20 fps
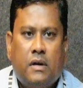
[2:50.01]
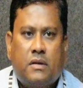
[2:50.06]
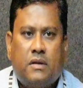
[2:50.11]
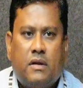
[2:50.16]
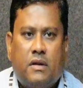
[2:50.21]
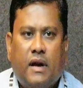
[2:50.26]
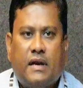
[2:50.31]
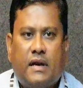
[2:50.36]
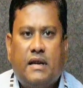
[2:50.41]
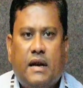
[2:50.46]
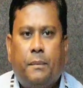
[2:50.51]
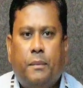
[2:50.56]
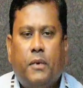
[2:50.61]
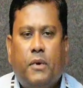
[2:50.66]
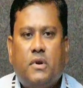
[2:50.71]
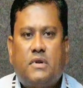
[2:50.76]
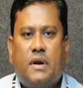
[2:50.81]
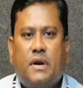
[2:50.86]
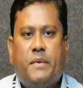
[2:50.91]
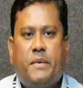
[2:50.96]
The
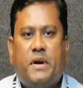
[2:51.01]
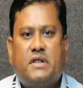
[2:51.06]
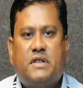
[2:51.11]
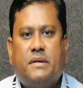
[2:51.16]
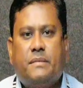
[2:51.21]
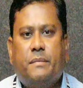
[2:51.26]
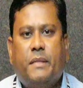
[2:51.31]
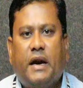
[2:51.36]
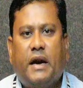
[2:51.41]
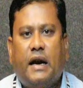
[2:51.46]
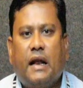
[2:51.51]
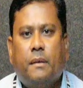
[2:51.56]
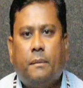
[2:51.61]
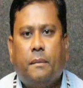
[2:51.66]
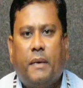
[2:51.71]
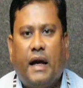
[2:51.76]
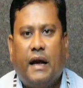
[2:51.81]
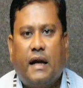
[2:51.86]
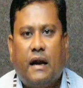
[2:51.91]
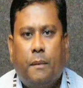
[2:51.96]
examples of estimating
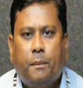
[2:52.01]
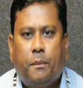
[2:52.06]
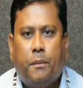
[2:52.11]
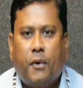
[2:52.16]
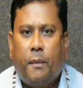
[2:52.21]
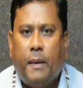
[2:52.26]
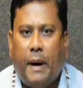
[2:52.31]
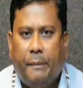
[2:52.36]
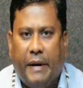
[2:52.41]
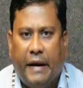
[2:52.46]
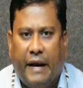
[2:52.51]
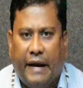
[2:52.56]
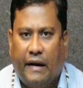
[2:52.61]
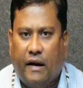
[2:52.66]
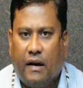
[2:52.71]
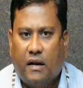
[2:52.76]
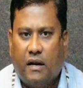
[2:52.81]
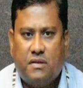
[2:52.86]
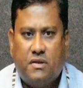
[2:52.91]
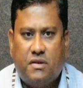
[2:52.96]
bigram
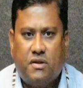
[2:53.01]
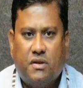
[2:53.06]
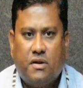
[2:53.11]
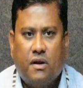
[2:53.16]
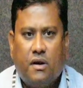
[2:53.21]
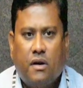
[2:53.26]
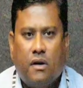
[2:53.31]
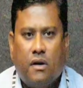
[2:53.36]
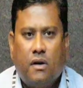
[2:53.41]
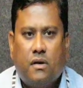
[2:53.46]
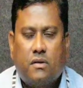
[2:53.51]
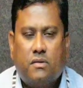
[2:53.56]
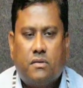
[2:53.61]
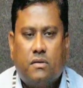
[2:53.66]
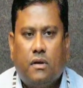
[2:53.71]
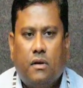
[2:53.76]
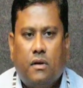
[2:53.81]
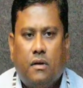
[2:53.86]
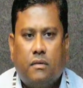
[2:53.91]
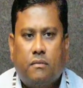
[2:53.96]
probabilities.
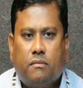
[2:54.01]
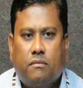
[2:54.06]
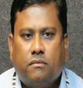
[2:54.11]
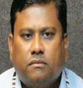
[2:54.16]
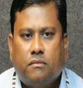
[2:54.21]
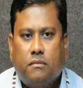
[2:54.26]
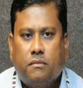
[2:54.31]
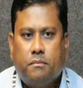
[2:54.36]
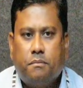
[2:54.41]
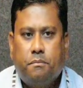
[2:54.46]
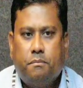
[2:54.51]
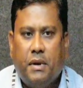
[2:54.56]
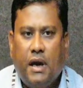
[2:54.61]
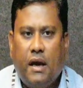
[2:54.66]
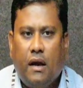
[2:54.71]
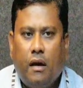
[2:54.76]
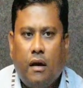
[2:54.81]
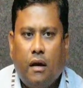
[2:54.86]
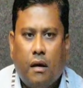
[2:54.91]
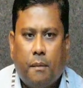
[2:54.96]
So
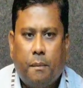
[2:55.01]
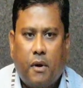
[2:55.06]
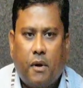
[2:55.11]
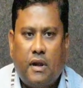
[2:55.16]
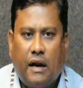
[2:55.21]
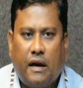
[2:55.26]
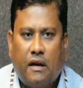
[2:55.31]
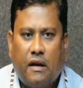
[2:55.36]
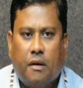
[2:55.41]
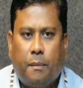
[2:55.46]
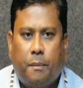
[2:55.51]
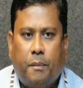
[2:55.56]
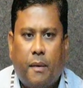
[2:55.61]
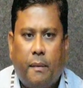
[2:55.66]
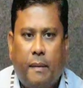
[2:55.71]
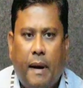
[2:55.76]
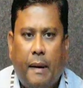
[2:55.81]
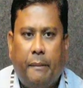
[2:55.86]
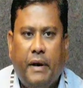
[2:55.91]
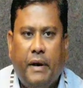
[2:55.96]
P, that is the
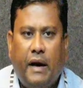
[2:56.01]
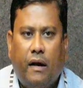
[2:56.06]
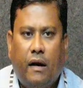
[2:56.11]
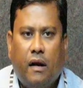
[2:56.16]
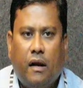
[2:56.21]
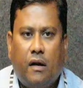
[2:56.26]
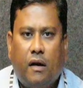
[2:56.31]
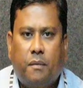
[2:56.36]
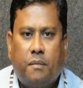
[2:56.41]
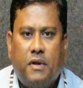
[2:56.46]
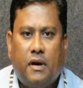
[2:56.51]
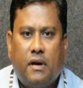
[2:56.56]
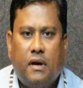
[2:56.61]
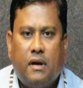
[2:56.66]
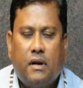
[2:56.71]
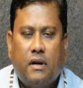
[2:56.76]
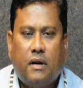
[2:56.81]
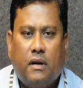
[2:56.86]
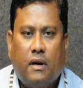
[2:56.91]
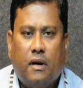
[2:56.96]
probability of the
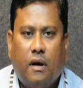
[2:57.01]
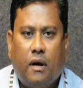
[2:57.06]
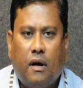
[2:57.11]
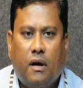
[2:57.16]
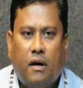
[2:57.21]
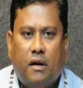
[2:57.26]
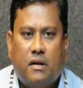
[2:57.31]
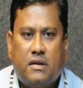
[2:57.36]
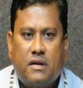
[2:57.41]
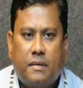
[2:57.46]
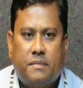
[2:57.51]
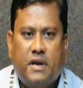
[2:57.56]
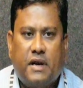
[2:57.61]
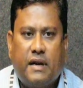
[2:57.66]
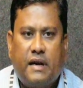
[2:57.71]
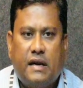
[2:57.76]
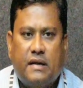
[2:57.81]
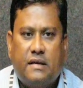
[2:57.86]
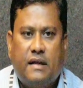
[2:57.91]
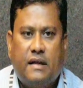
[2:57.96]

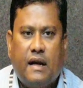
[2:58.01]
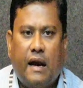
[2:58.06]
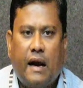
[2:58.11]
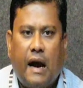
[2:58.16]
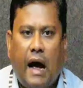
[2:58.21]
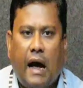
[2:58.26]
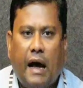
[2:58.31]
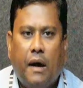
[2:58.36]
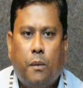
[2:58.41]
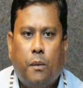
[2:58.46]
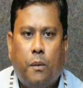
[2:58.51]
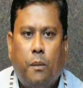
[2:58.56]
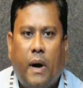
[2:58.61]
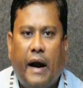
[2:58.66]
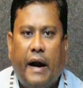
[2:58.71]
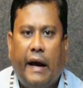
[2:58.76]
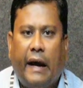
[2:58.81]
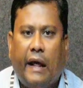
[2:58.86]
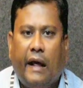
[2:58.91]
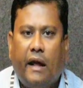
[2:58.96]
subject is there, I
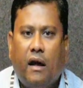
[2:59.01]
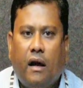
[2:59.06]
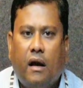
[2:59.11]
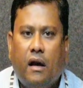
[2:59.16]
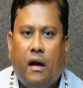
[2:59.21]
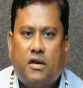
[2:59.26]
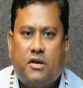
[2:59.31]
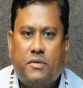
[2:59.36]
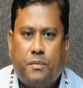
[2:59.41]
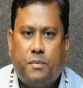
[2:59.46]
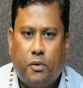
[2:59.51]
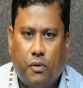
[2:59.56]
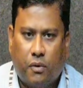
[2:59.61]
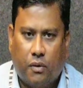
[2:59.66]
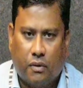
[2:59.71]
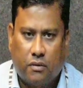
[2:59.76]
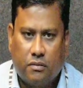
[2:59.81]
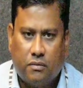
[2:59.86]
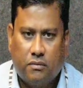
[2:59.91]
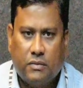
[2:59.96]
want English food.
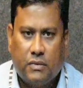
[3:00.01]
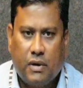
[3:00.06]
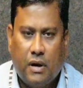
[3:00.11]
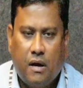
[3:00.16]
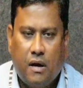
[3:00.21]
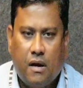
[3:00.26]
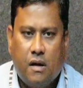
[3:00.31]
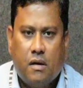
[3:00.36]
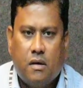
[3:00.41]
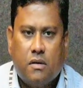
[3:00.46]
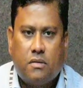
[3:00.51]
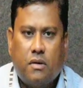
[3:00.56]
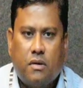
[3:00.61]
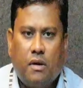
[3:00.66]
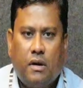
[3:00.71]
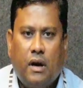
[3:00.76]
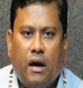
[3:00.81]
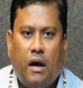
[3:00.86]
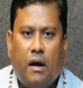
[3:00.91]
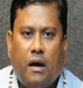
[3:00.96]
So
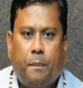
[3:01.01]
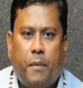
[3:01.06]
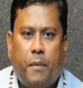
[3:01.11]
here